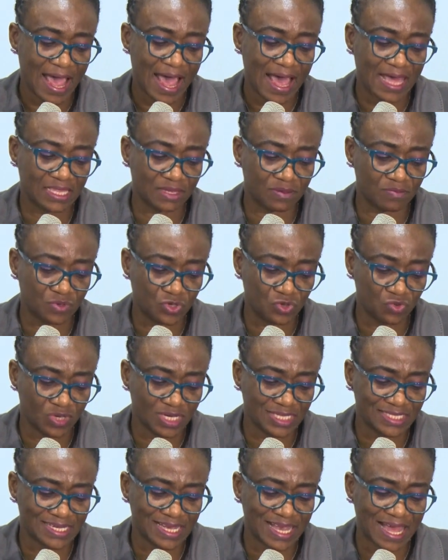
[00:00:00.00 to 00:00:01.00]
and the
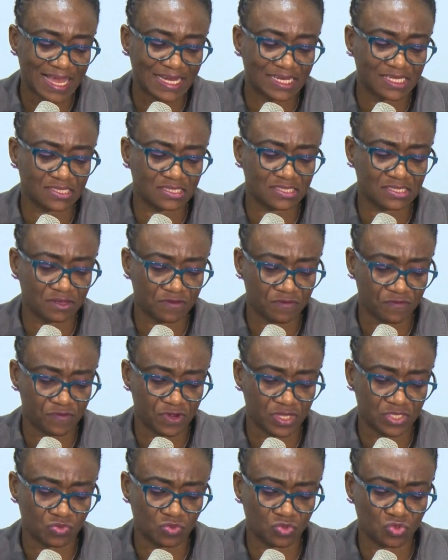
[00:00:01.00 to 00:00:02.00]
impunity and
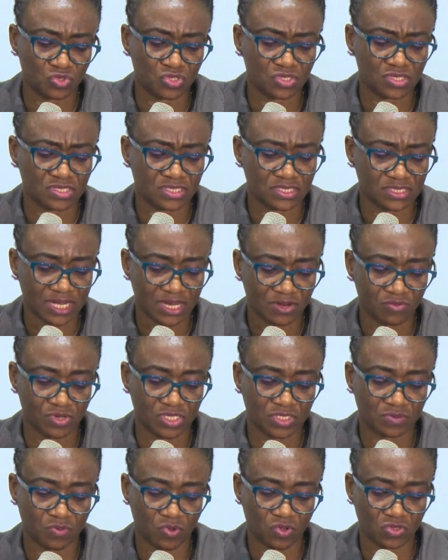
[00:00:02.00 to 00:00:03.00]
indifference with which the state
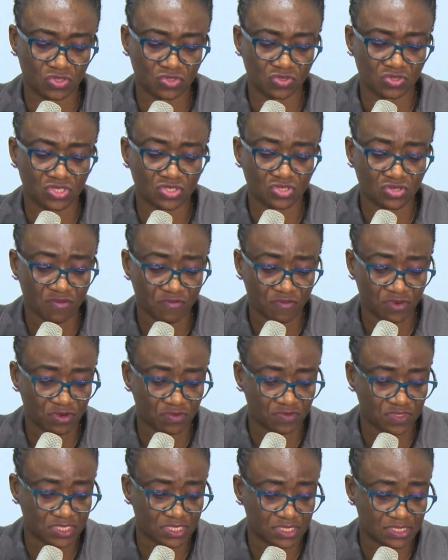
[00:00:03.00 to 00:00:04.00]
responds to the suffering
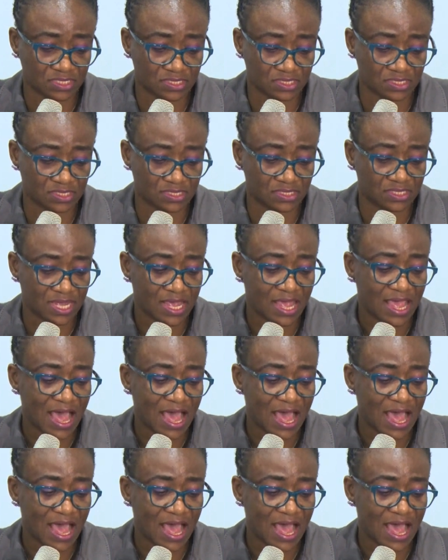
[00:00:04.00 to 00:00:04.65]
of citizens